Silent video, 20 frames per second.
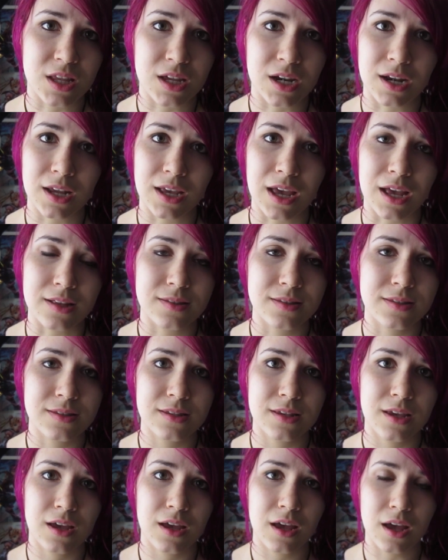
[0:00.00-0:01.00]
than it
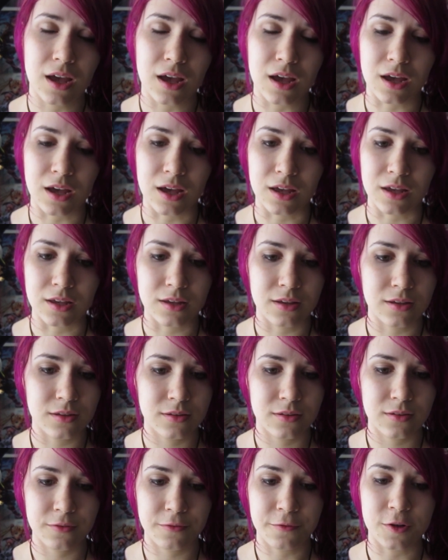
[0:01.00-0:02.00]
gets uh,
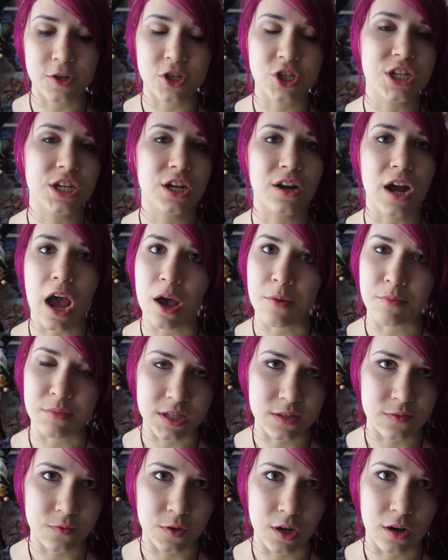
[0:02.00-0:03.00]
for sheer
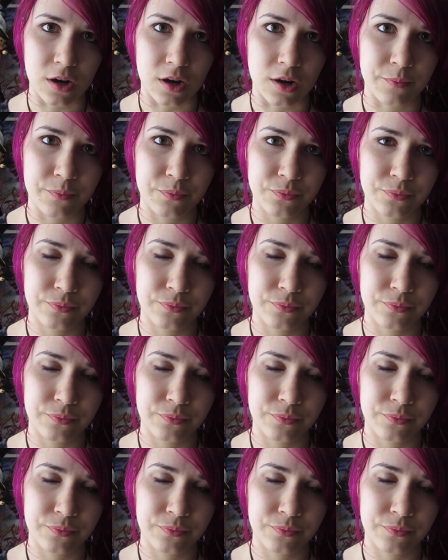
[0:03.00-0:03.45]
atmosphere,